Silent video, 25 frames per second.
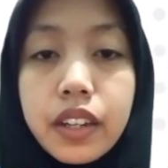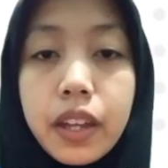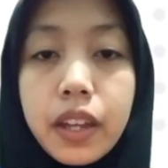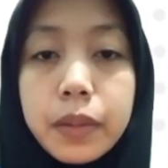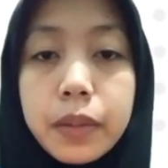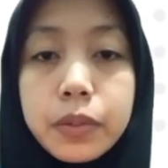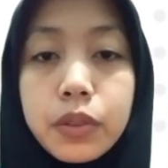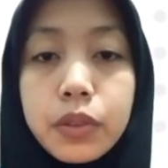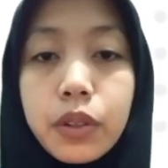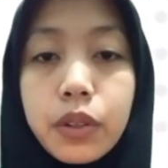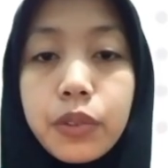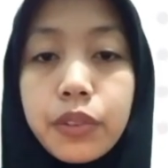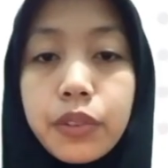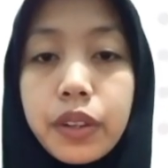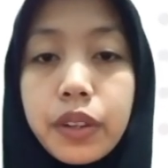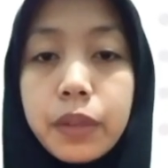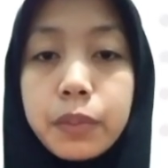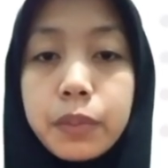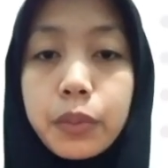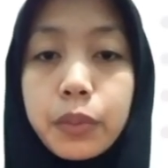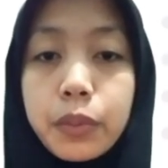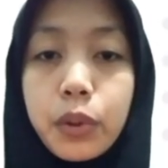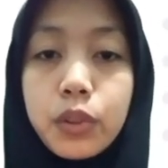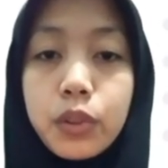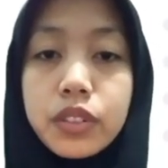absorb and
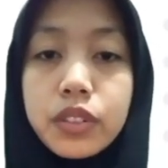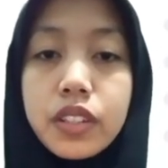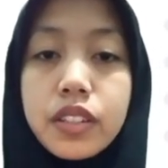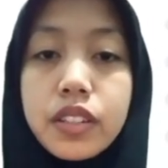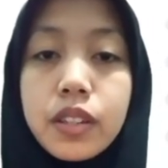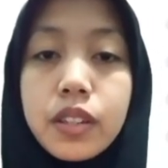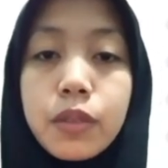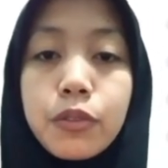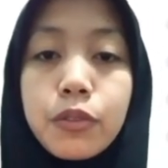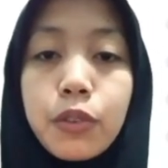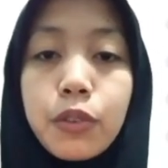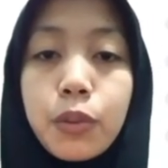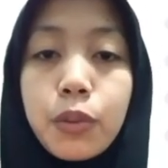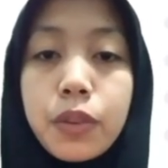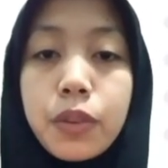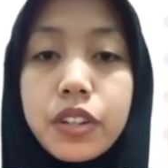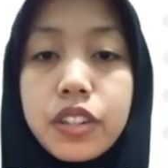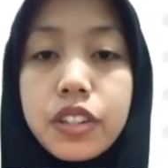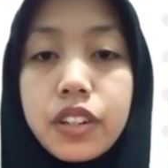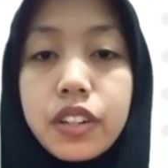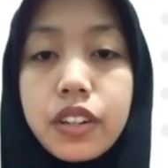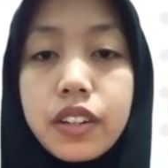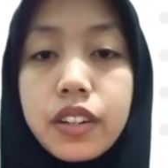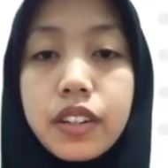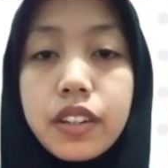process
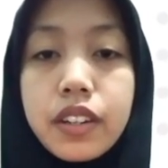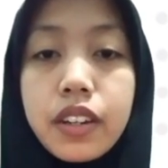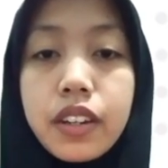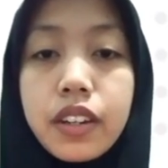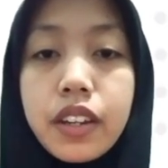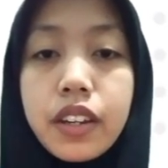information.